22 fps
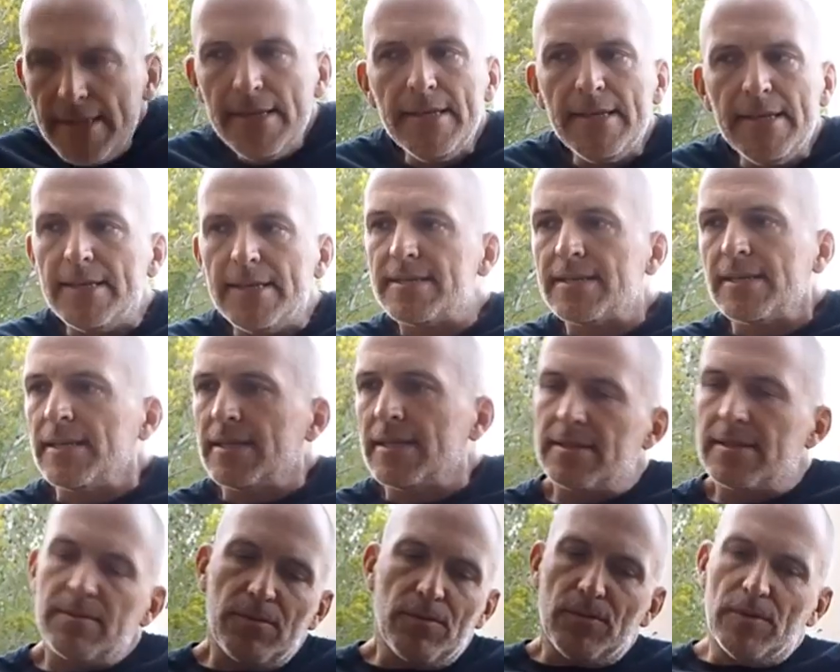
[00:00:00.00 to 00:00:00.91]
he said,
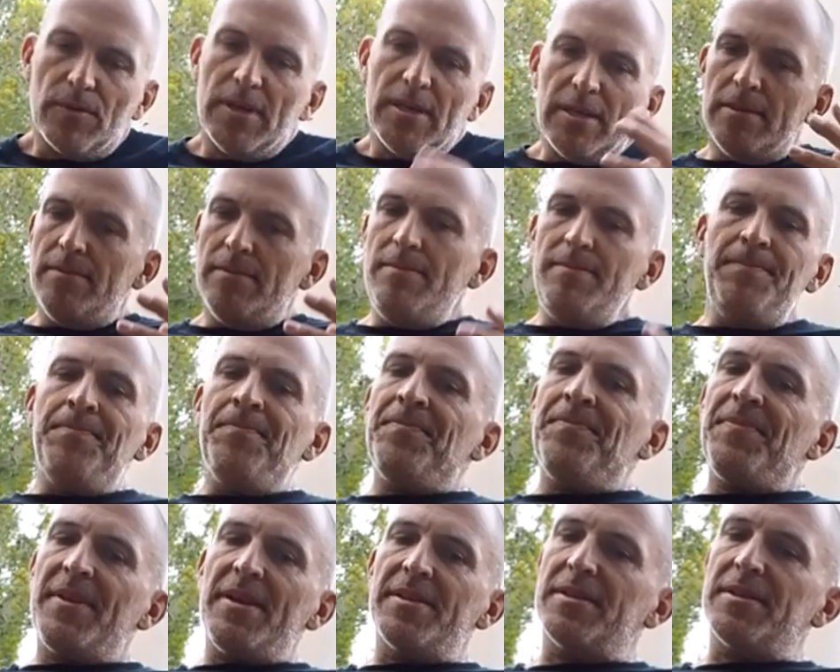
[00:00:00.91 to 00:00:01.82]
well,
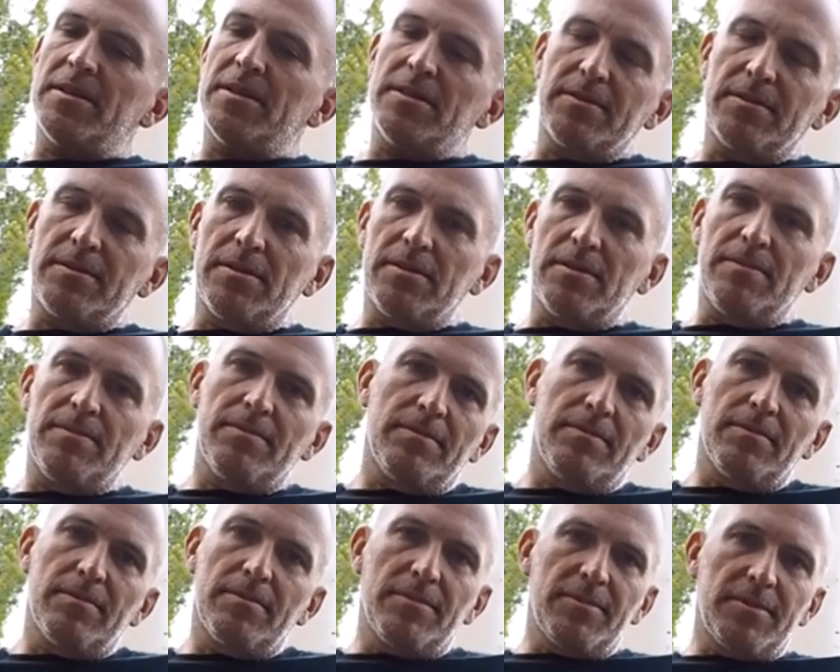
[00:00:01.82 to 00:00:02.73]
the
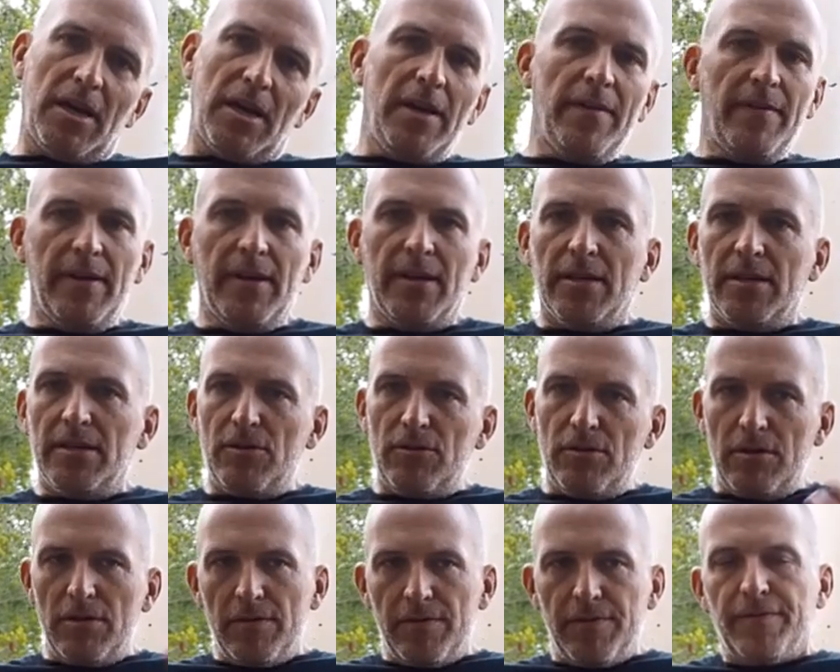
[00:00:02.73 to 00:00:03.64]
diving and
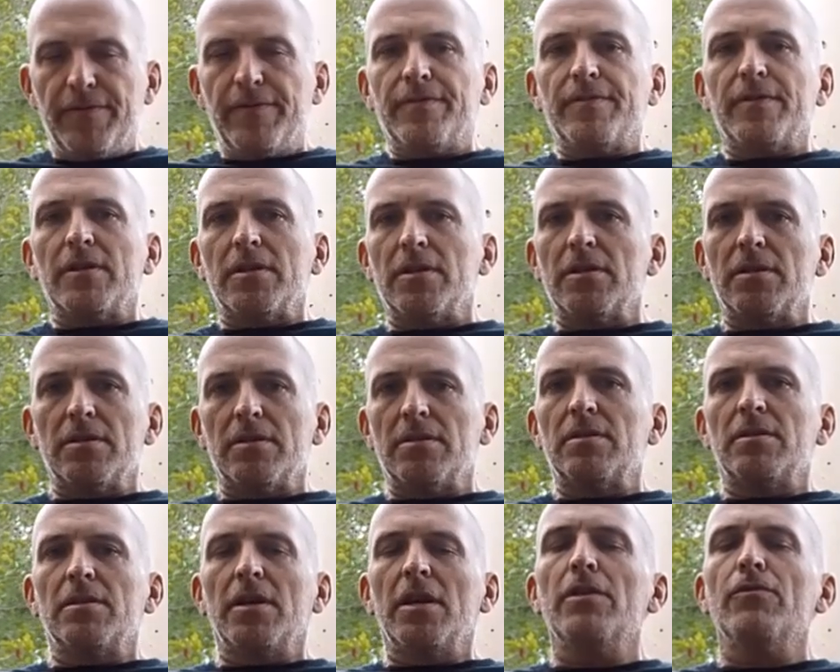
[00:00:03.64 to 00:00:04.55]
all of
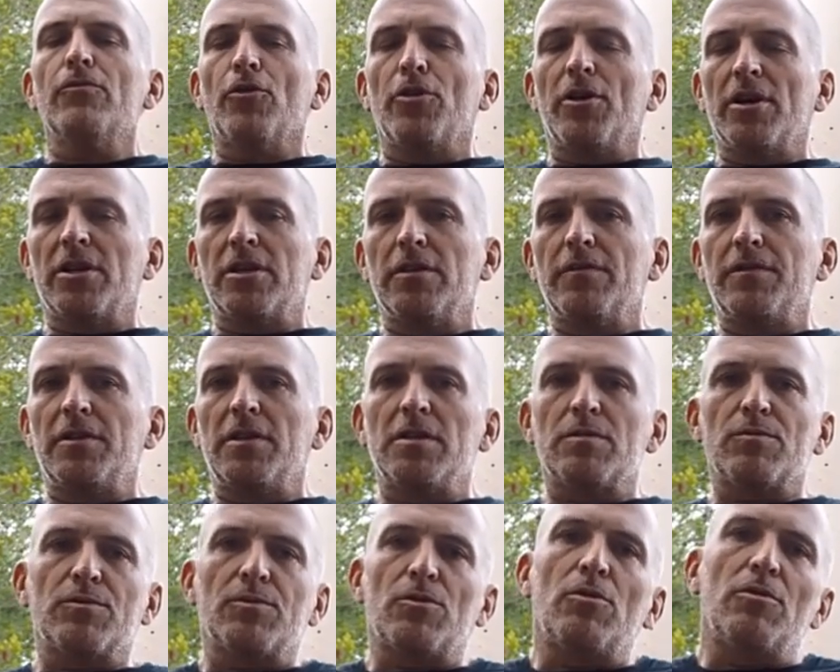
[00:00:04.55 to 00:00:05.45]
in-water activities
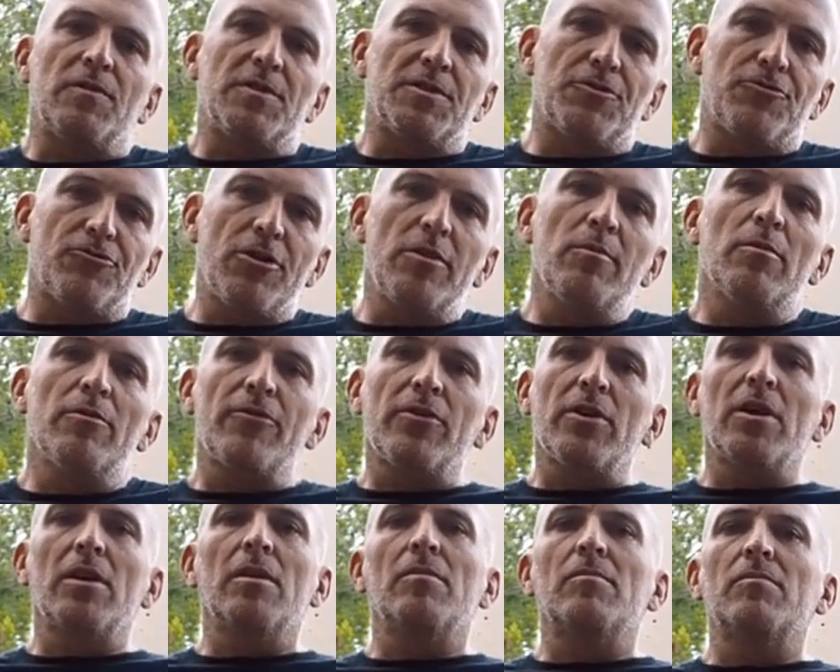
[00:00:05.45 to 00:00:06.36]
was always a dream of
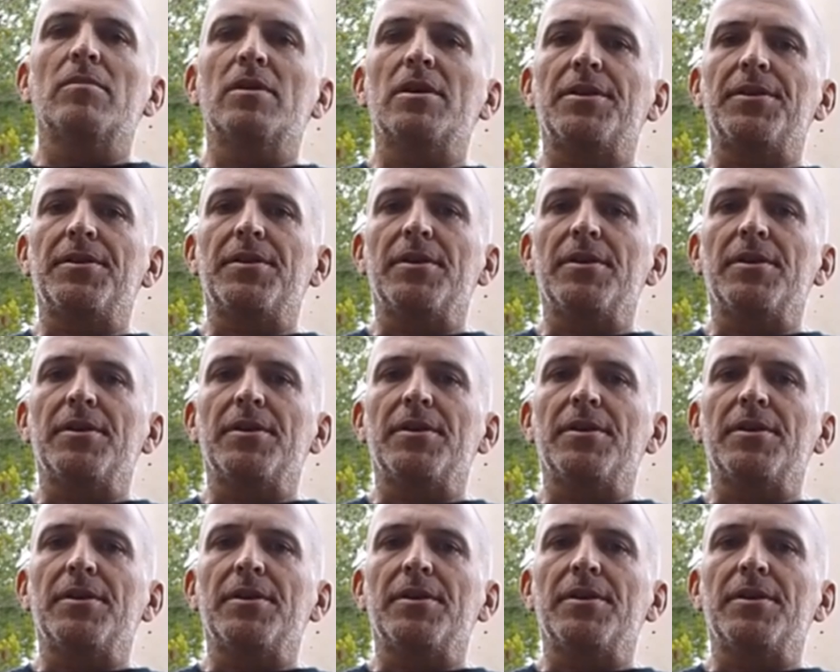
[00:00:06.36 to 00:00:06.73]
him, but